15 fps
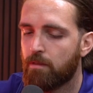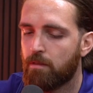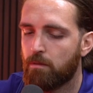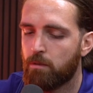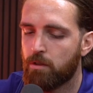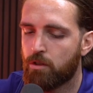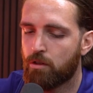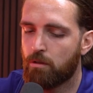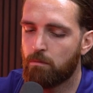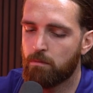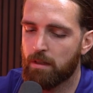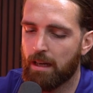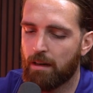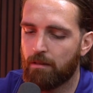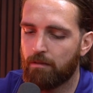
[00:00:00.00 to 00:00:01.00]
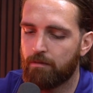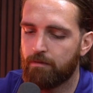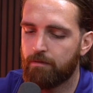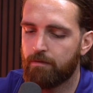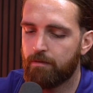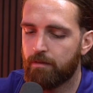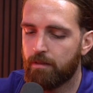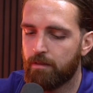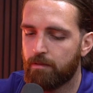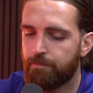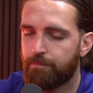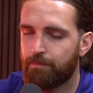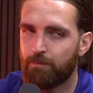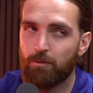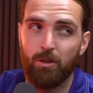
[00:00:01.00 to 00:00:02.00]
which comes out
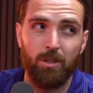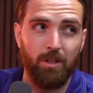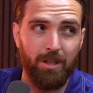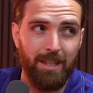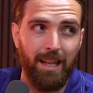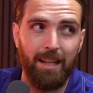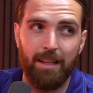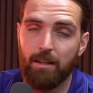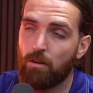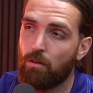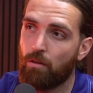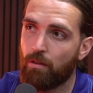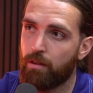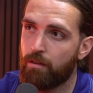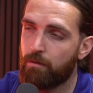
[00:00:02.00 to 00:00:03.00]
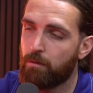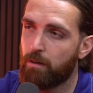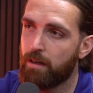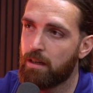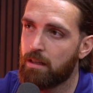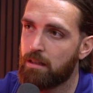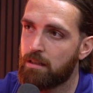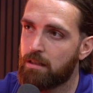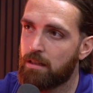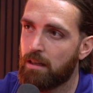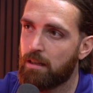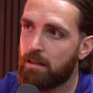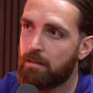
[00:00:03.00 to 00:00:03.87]
just slightly north of what Ethan said.